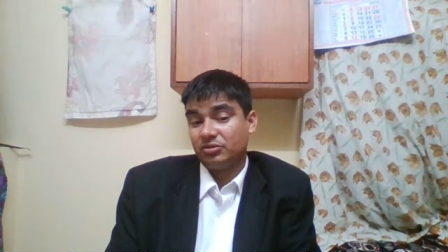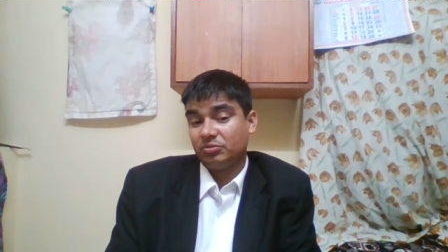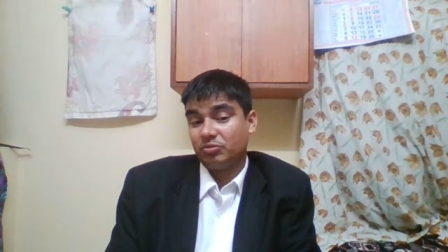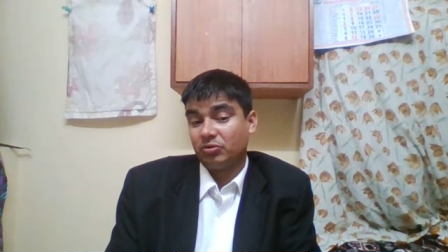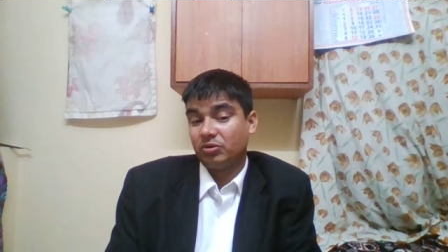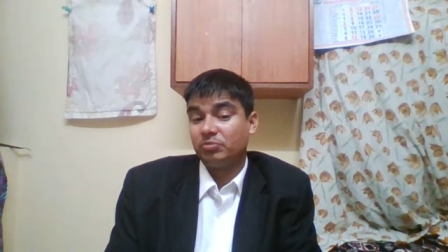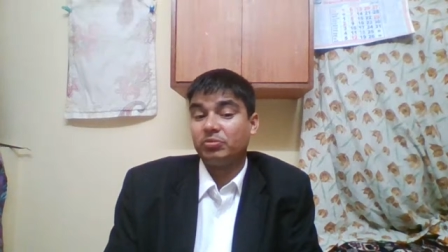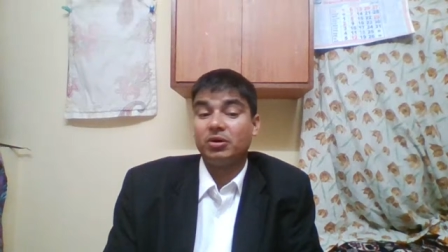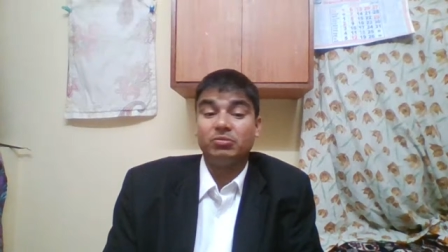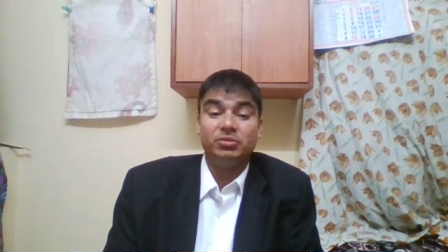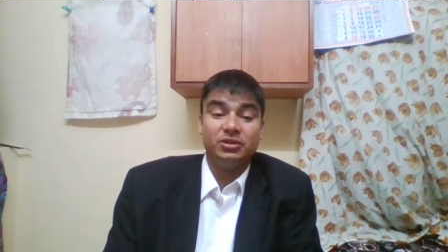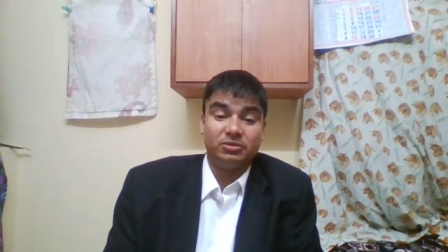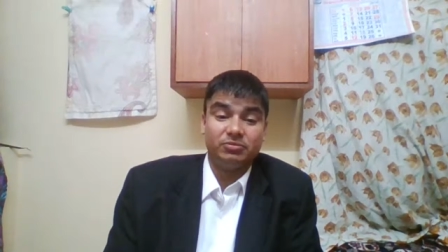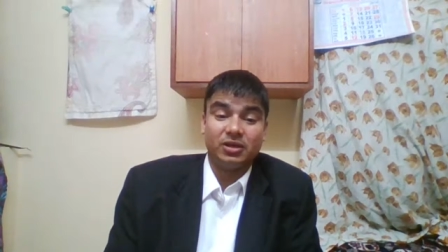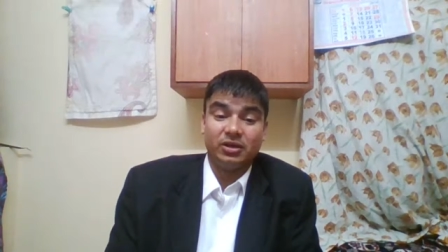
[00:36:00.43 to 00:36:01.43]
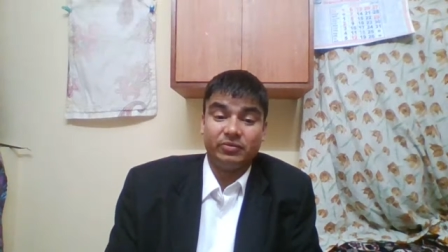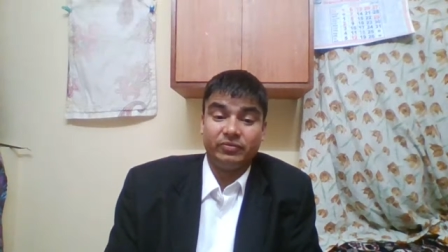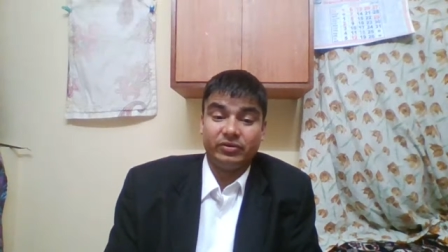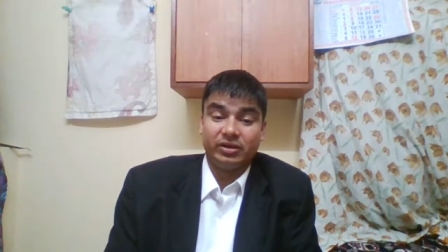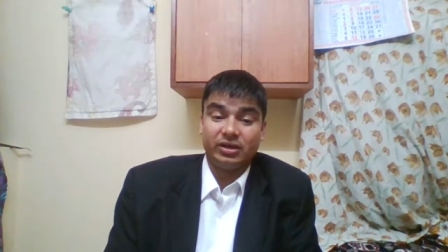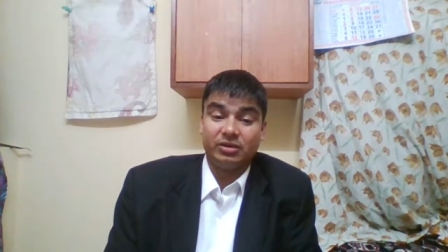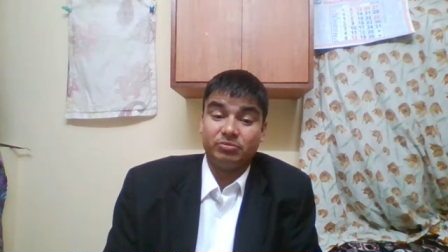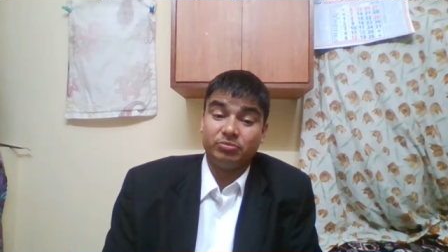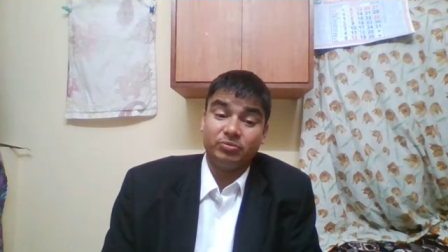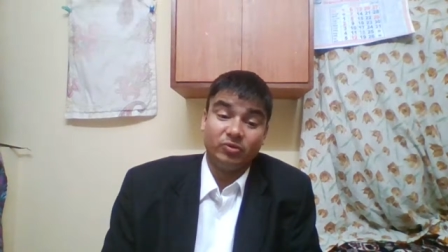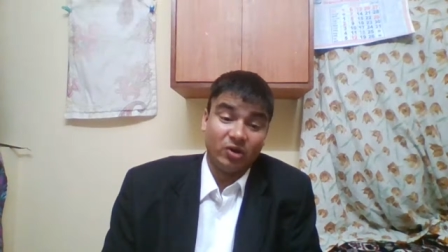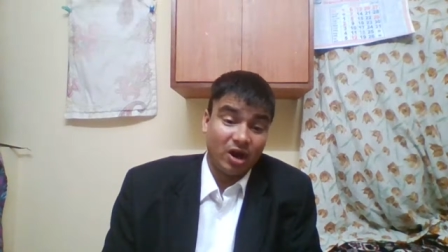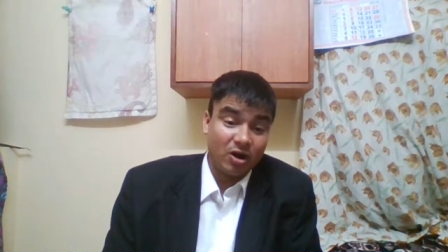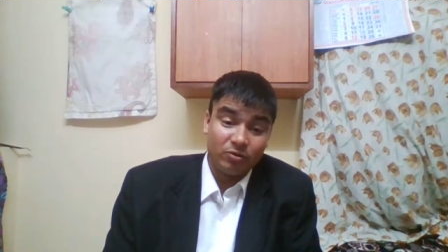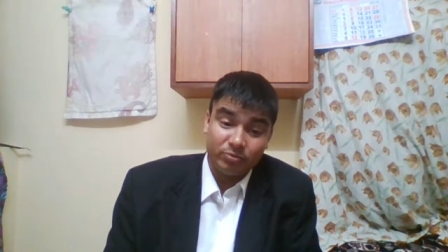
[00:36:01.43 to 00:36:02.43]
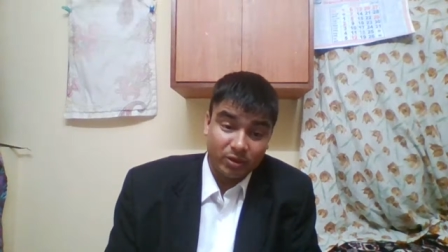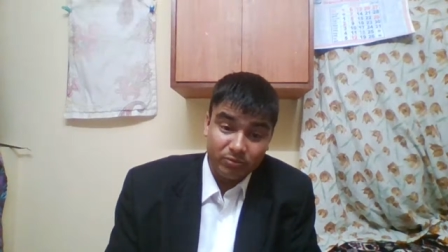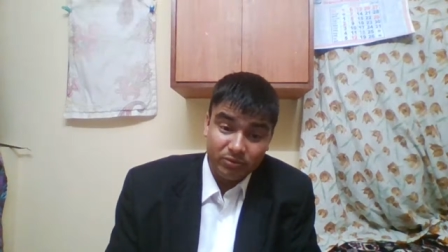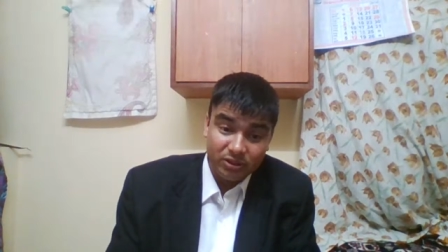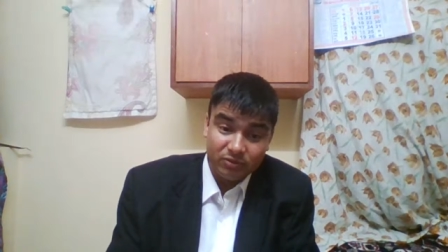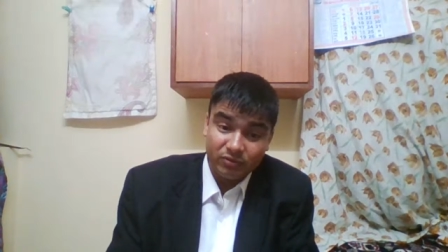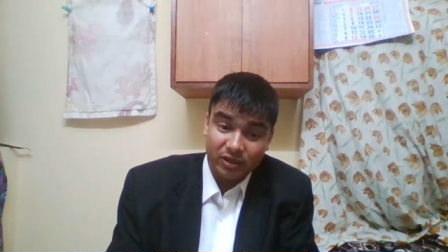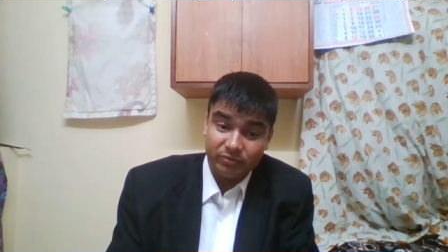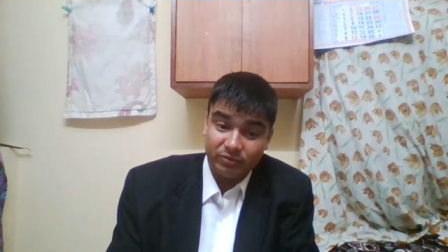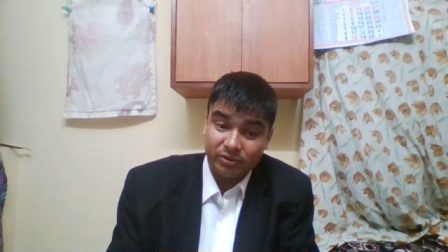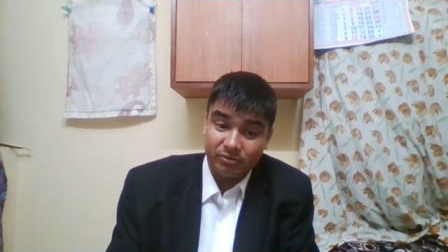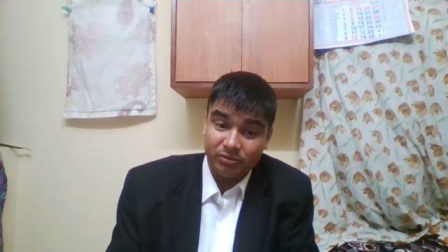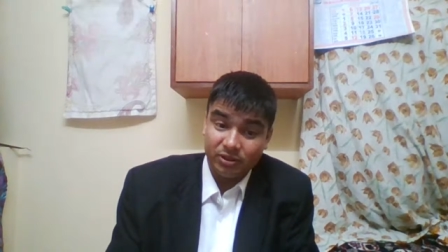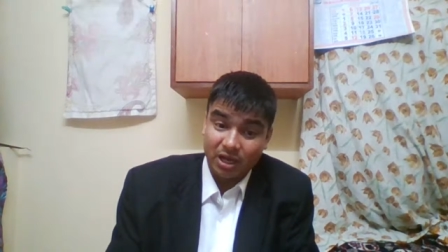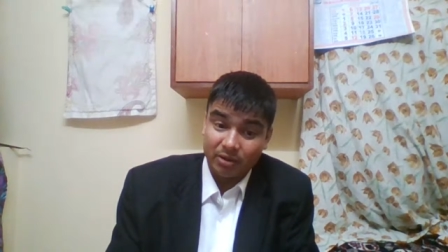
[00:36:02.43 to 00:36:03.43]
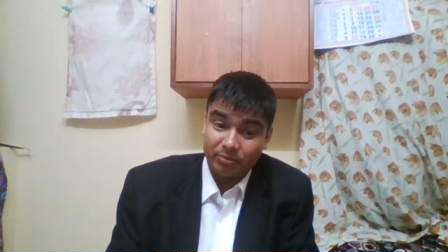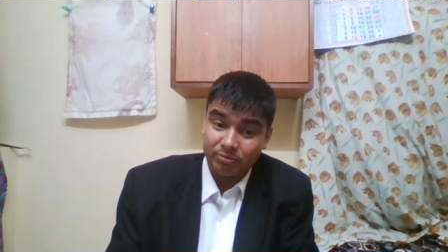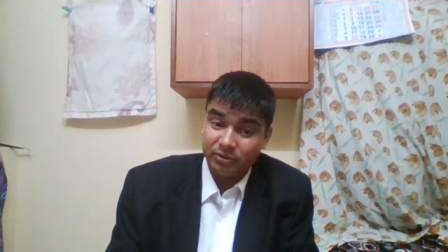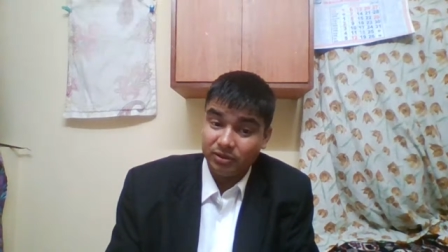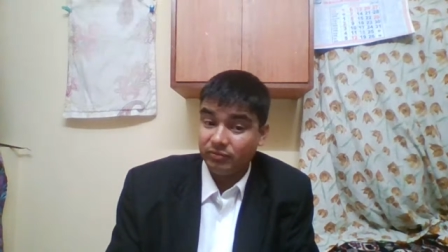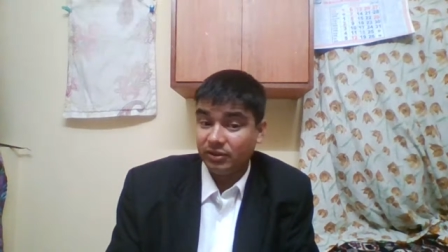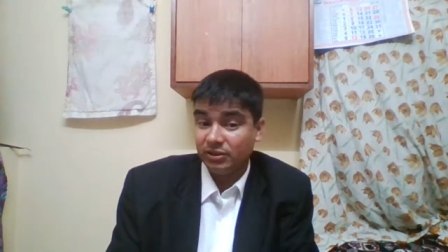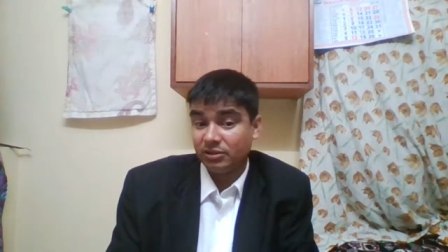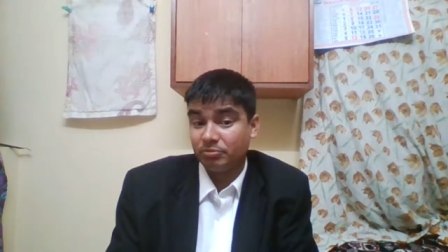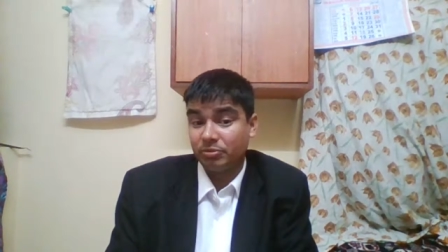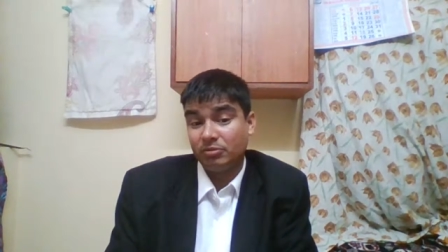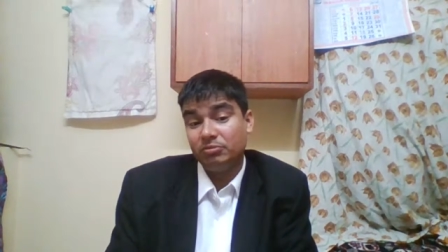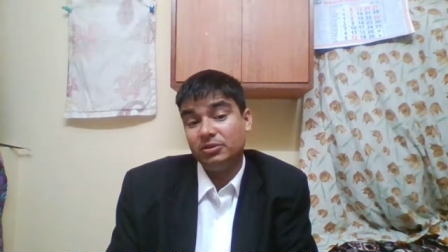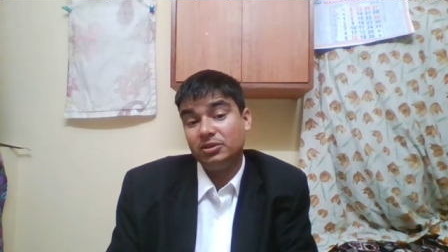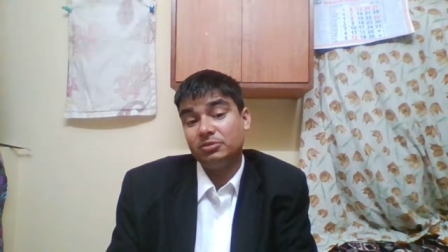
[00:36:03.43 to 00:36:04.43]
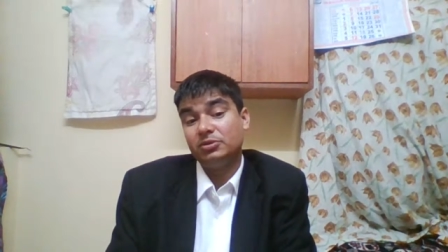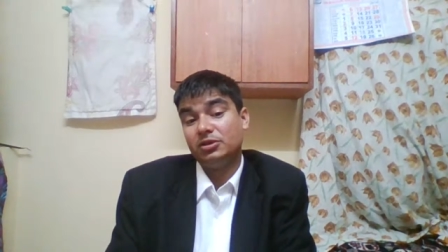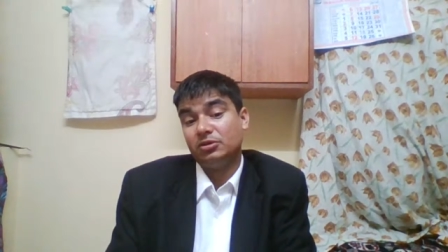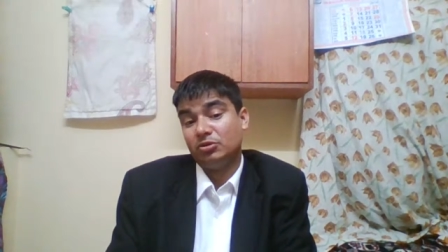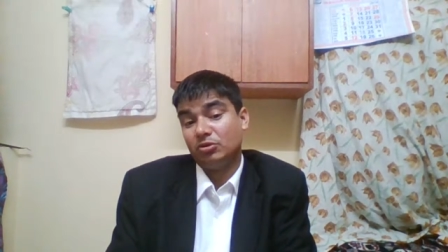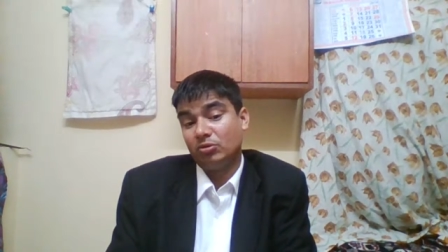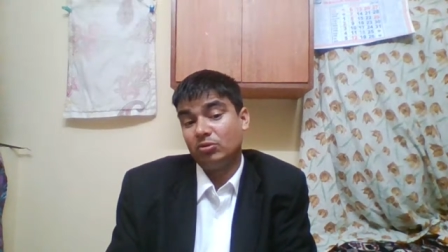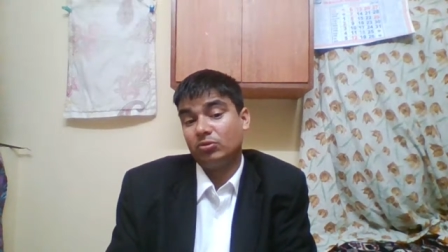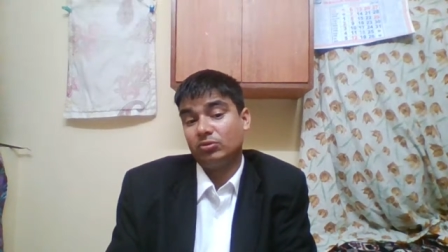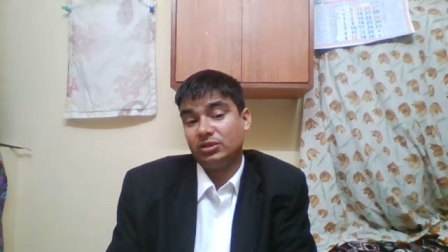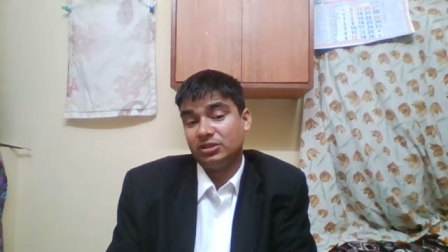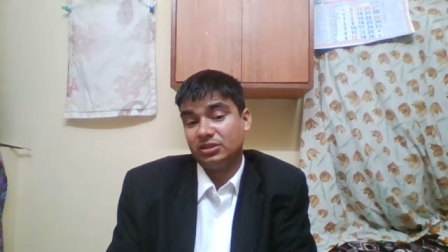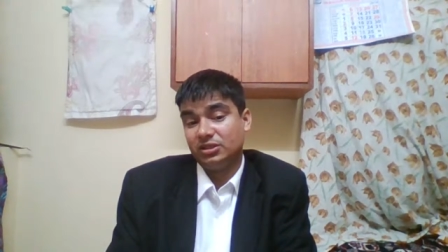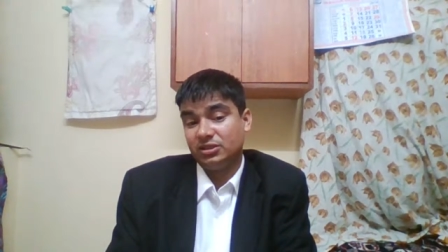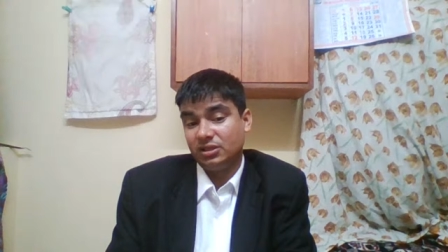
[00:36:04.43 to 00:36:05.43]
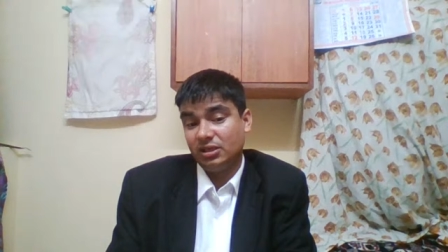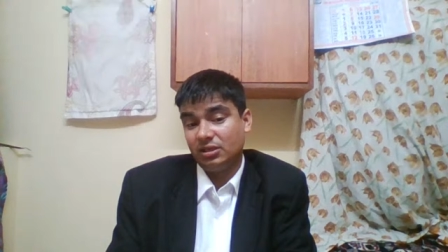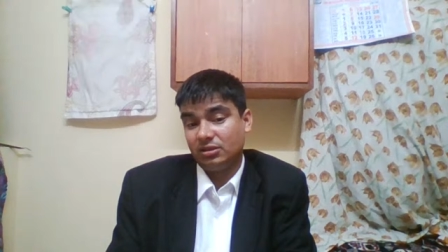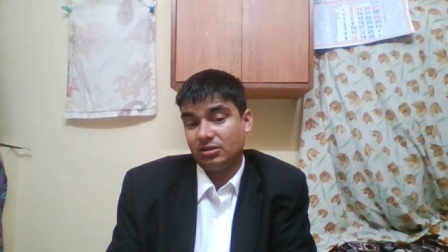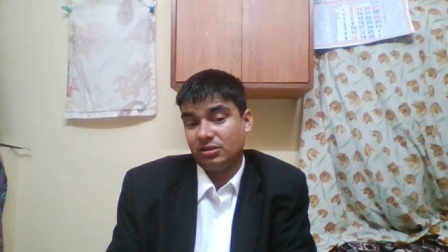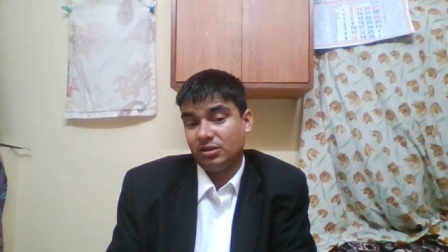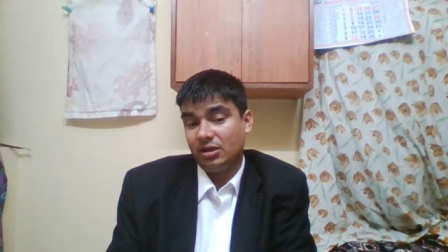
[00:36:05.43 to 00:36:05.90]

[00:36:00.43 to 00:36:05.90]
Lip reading: for public welfare, and know how public welfare will happen when the public will know in detail.